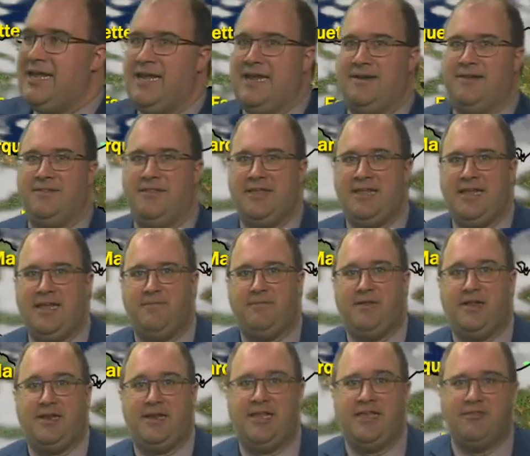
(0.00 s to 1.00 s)
into the
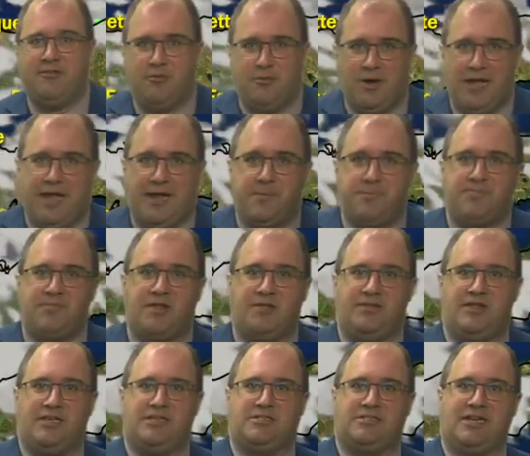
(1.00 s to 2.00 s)
evening. Either way,
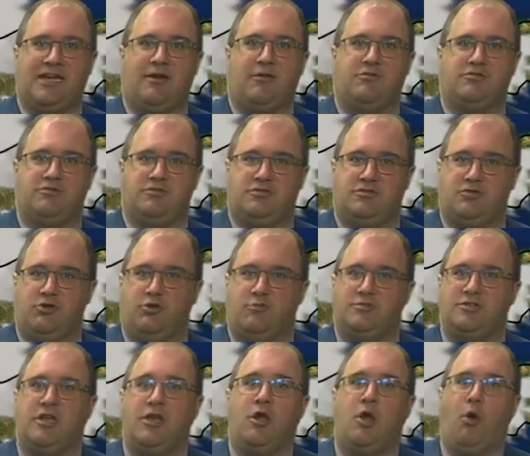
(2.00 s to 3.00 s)
these showers and
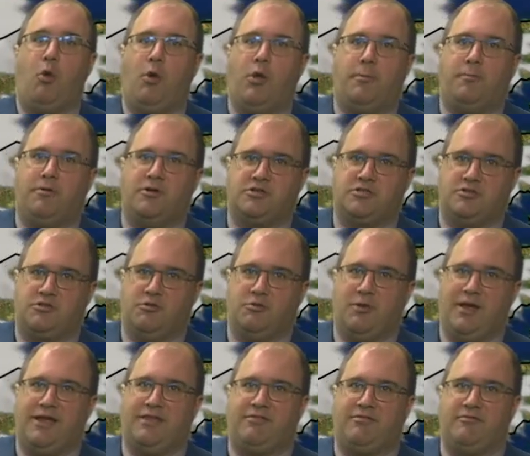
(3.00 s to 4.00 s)
storms will push their
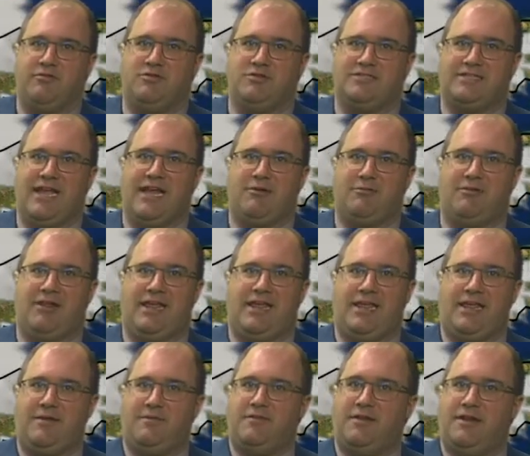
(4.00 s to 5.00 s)
way through Saturday
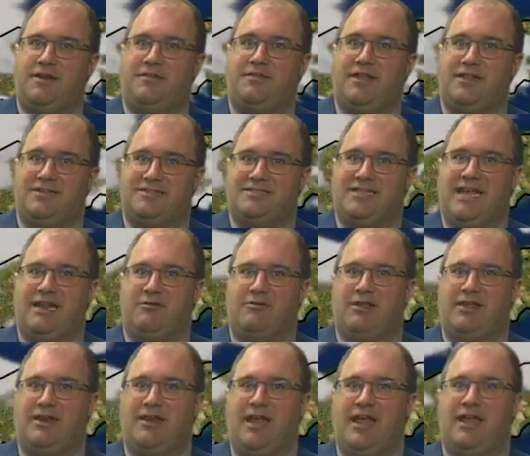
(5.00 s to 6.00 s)
evening, and then
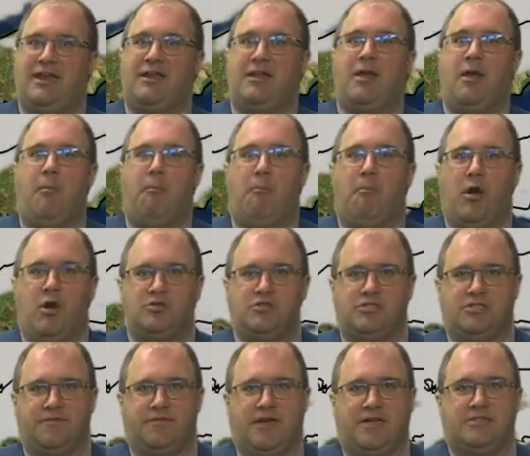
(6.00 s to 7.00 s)
Saturday night,
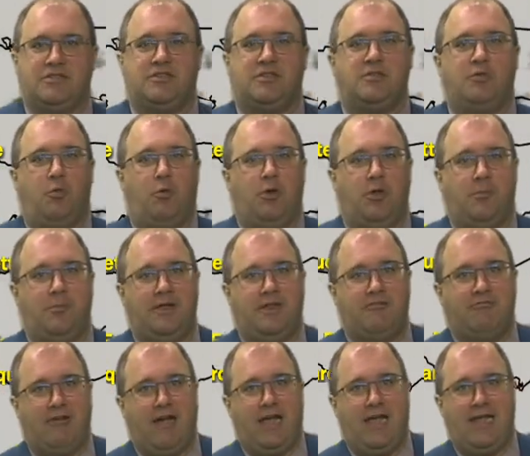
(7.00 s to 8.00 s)
most of us will be
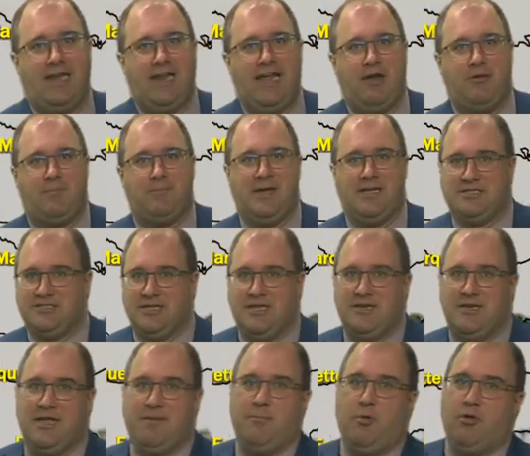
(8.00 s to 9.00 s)
drying out. By
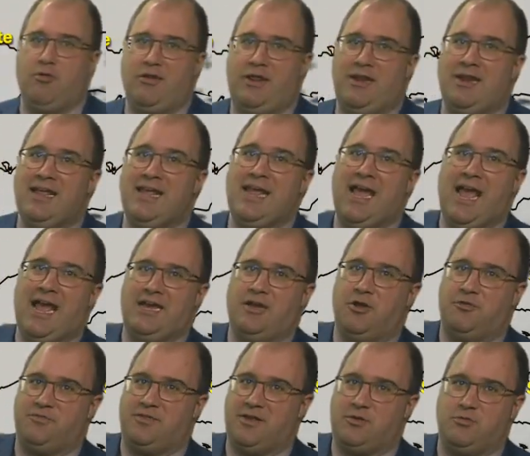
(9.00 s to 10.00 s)
Sunday morning, I
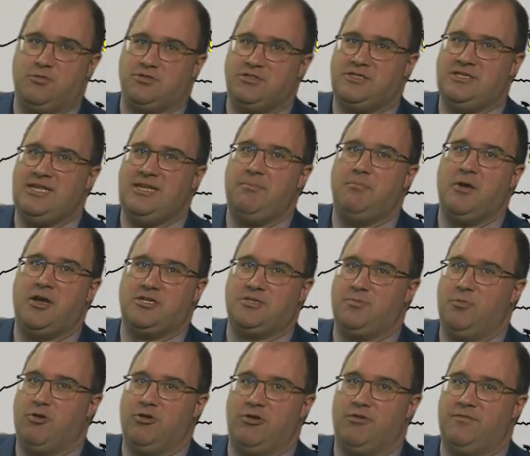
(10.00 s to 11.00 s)
don't think we'll see
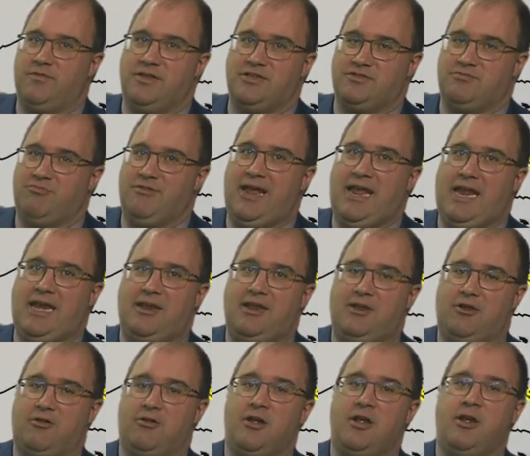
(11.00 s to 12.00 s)
much more of this rain
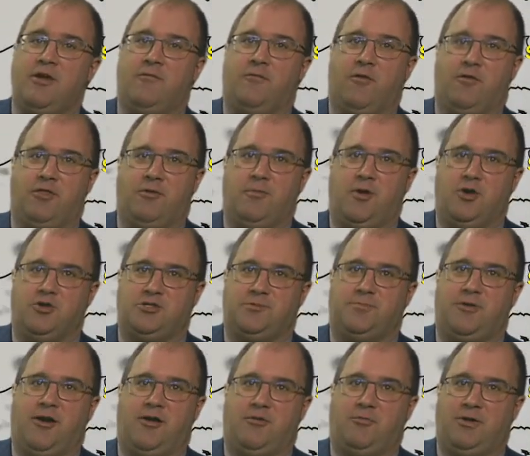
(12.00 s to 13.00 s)
here for the
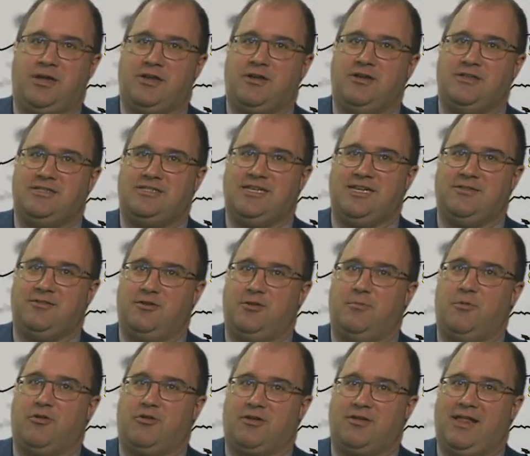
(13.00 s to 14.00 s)
most part. We could see a little
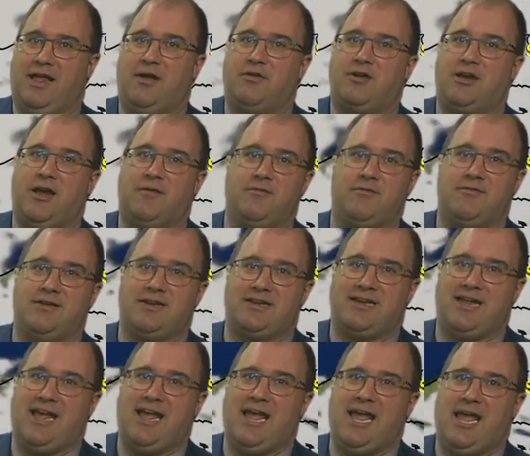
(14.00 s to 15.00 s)
more cloud cover at
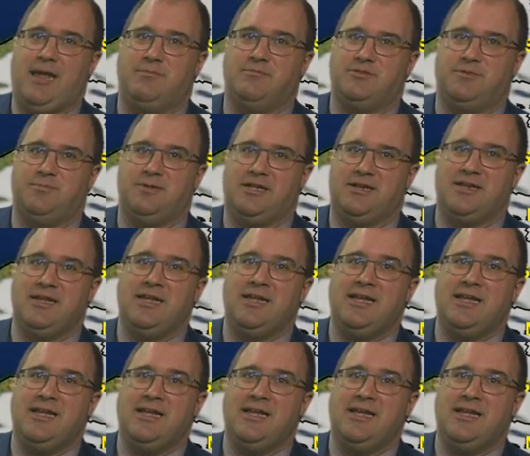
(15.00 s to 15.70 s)
times, but